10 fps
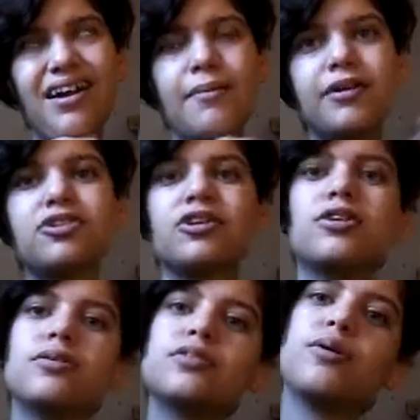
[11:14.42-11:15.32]
make
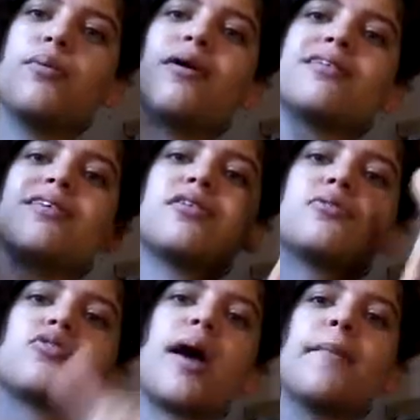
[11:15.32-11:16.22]
sure to press the
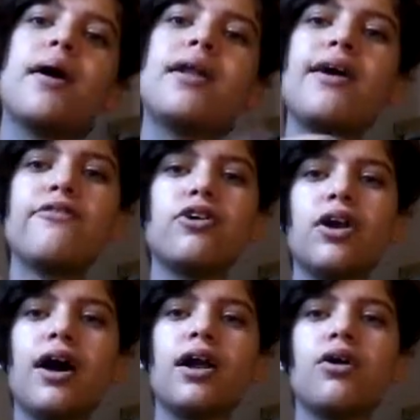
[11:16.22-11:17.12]
subscribe button if you're
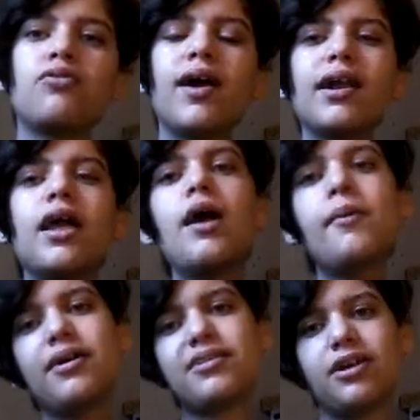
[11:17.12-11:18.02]
not already.
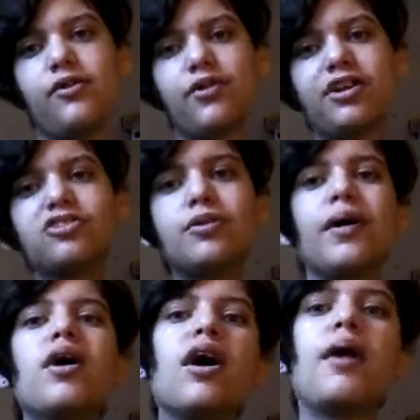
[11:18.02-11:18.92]
Press the notification
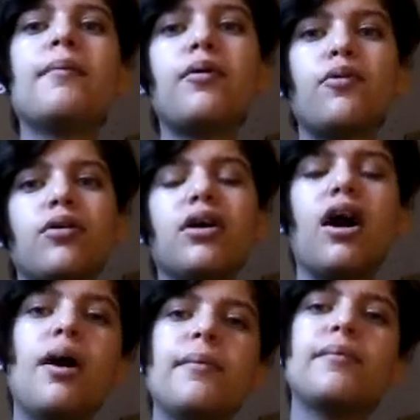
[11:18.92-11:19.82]
bell.
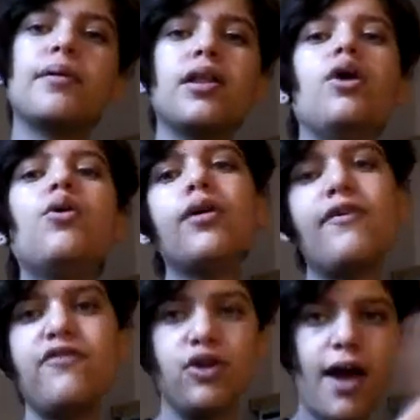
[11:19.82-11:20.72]
Comment below
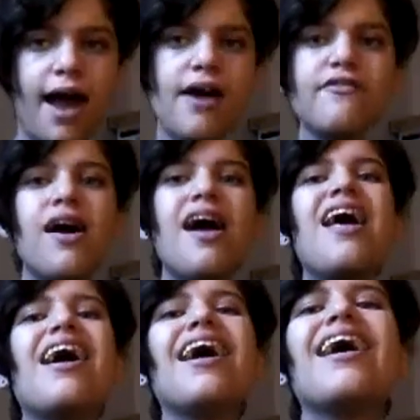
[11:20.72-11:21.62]
if you have.
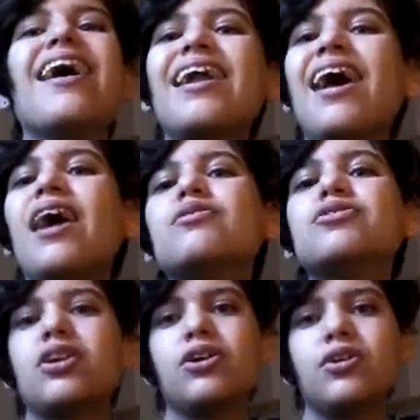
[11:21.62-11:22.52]
And I will
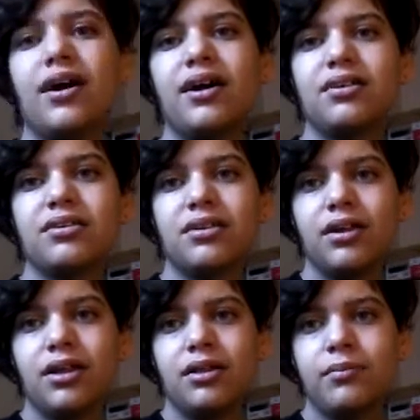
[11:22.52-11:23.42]
show you guys
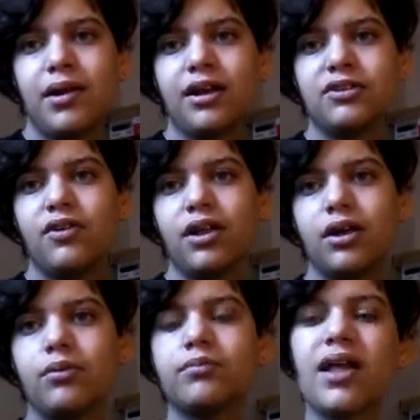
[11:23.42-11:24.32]
in my next
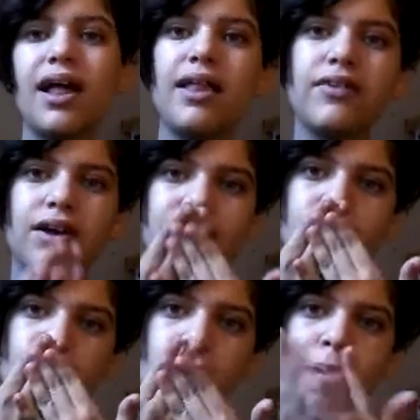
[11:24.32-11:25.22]
video. I love you guys.
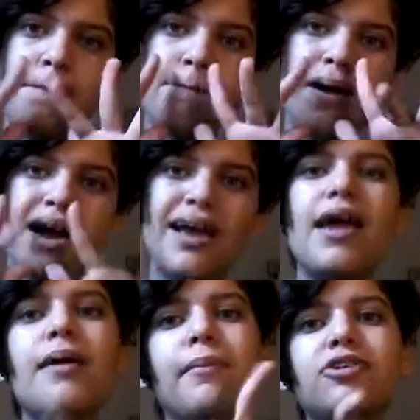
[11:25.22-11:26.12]
Bye.
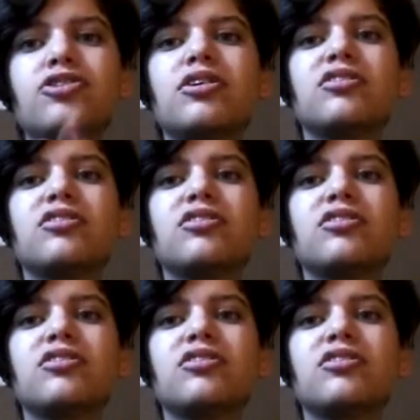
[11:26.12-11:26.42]
And make sure